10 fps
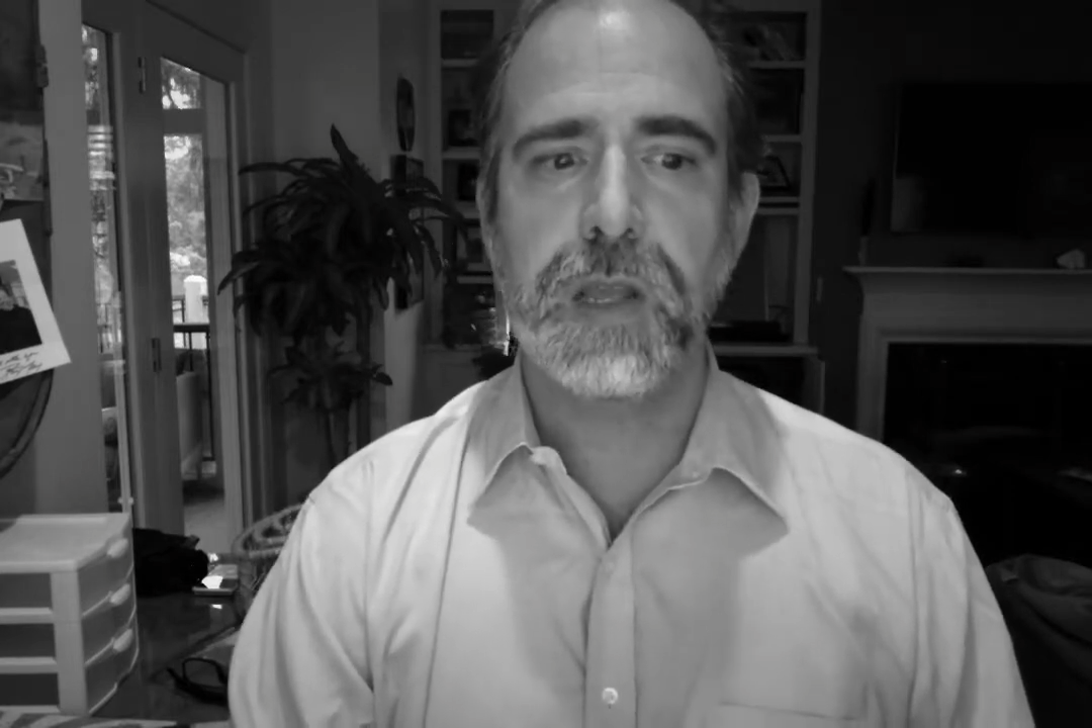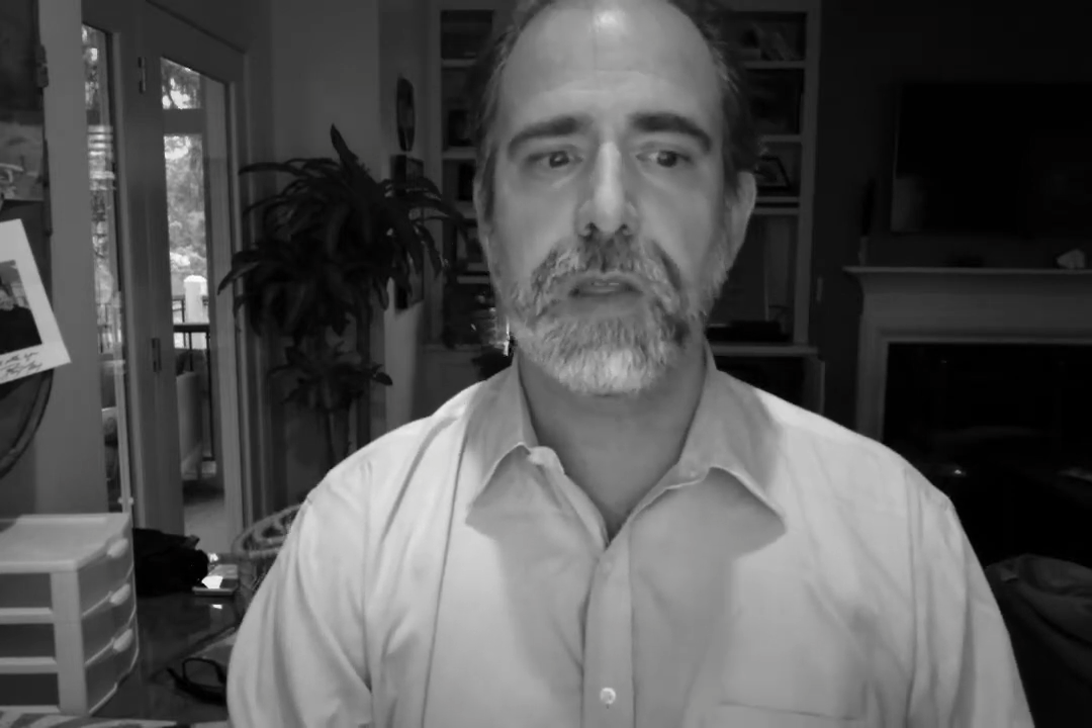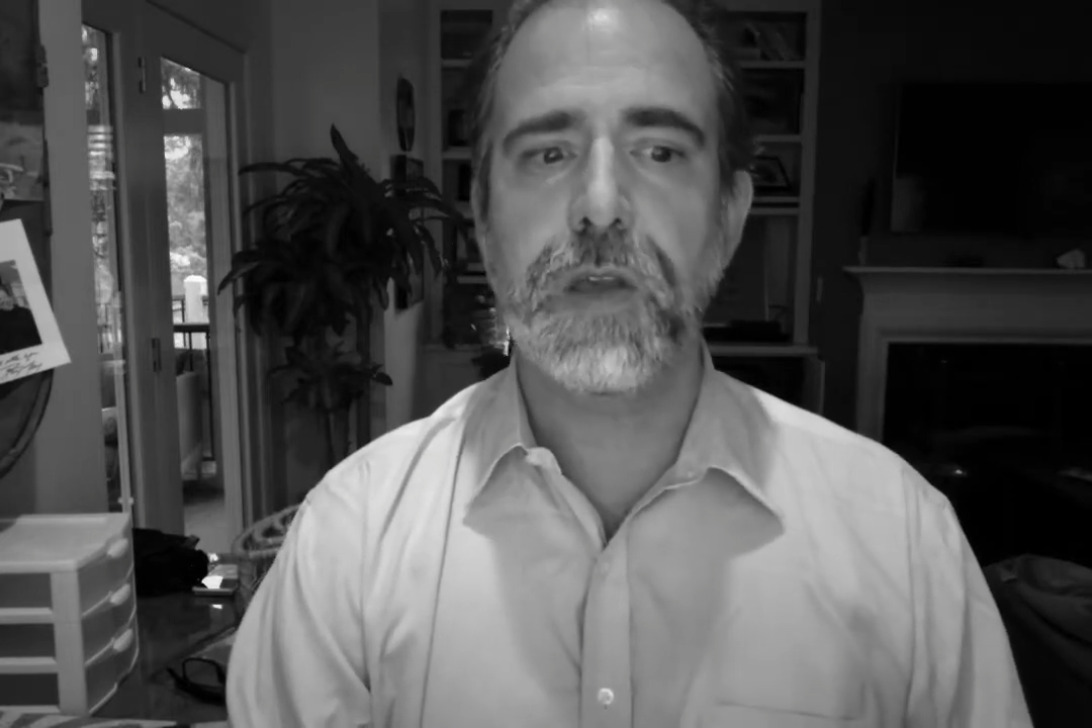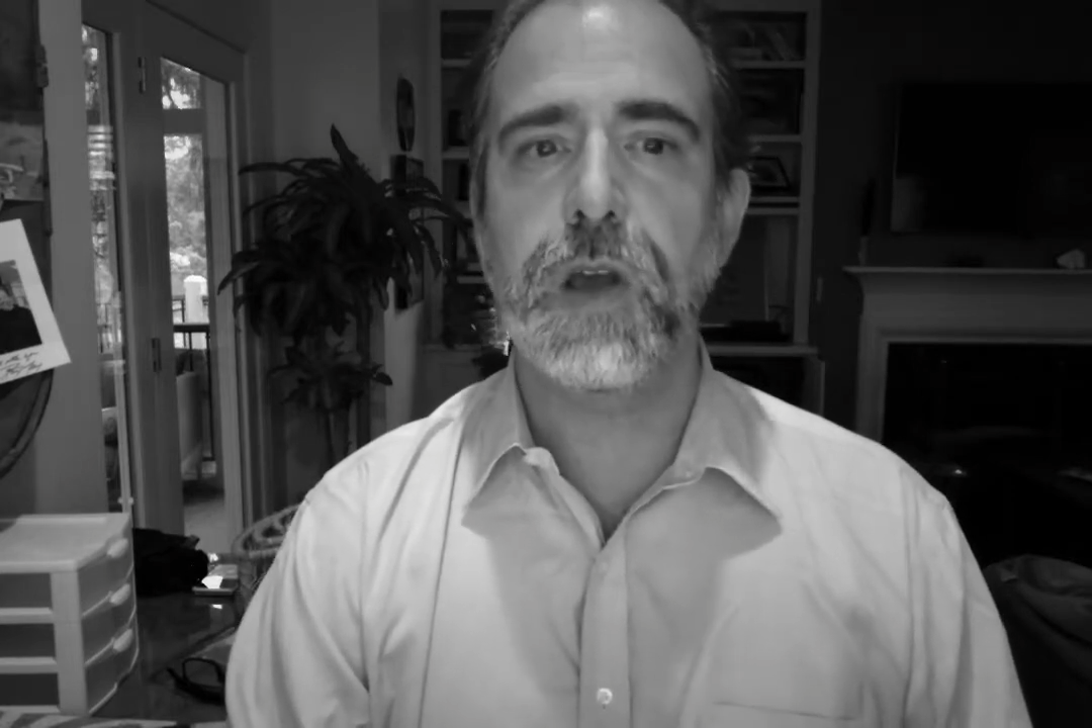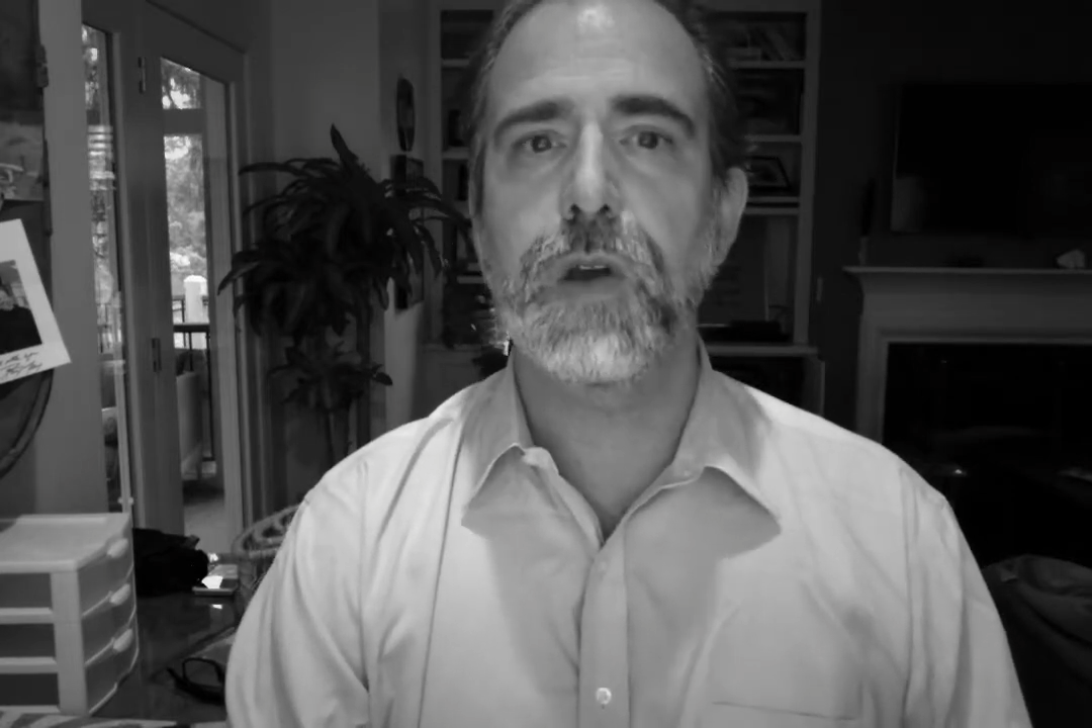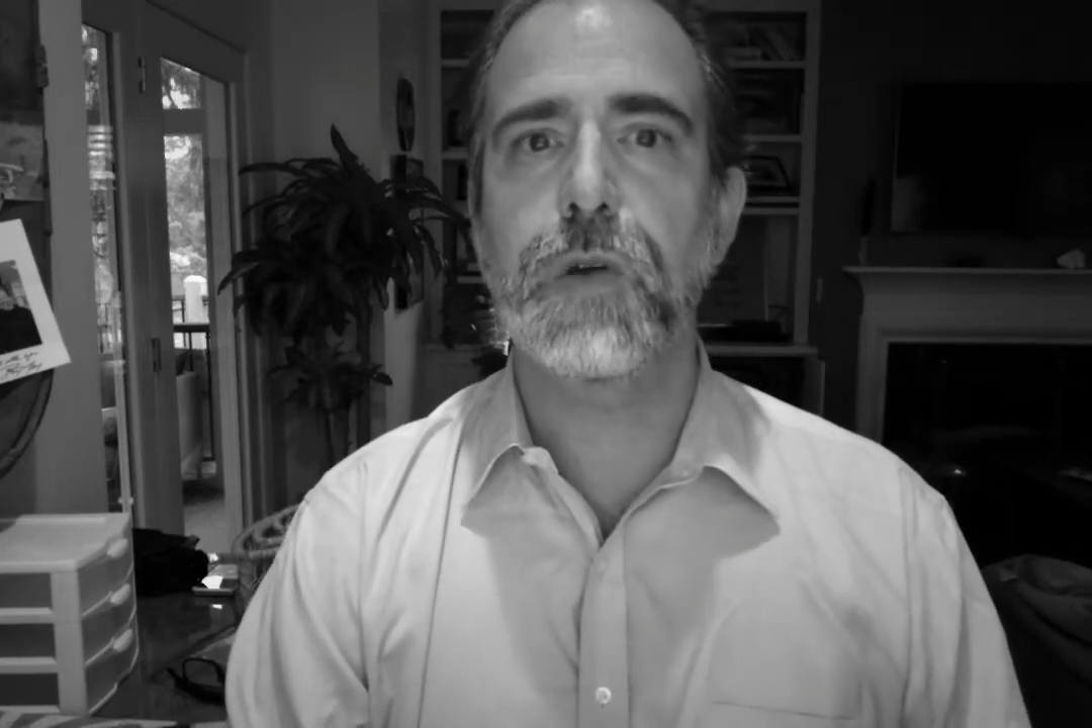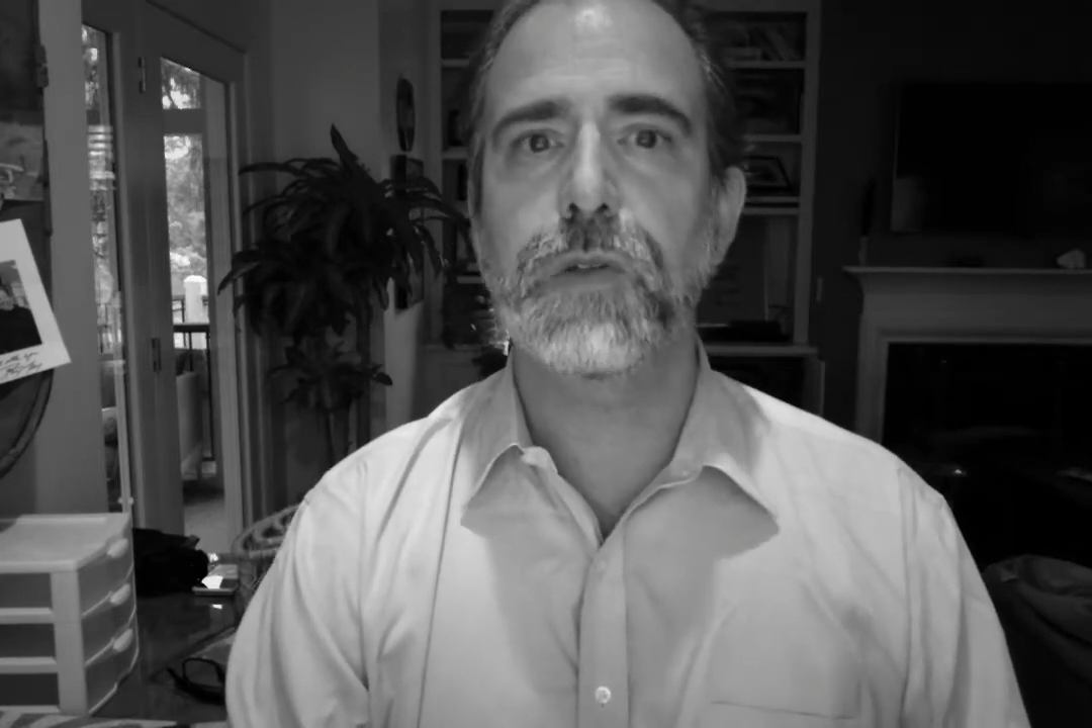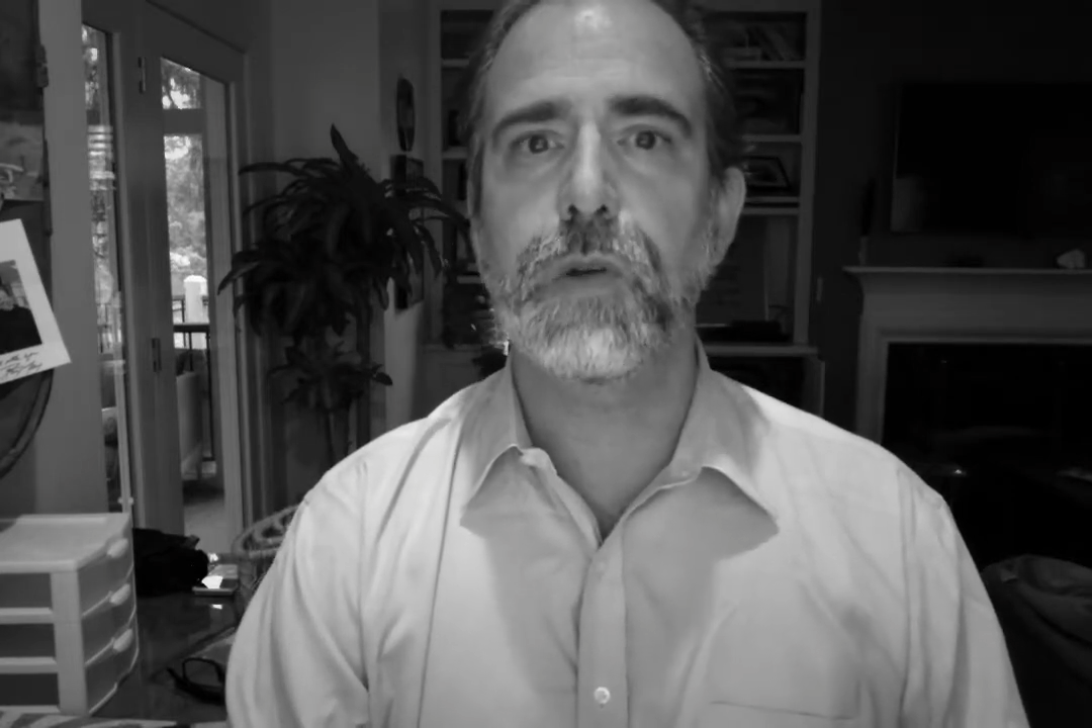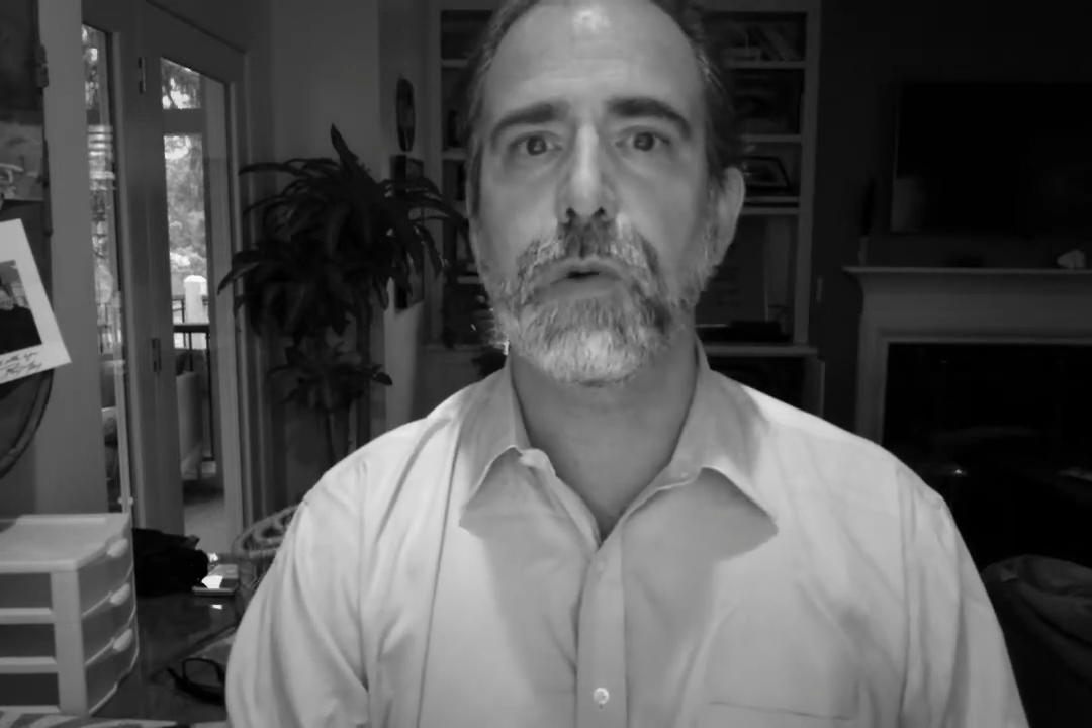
"Those who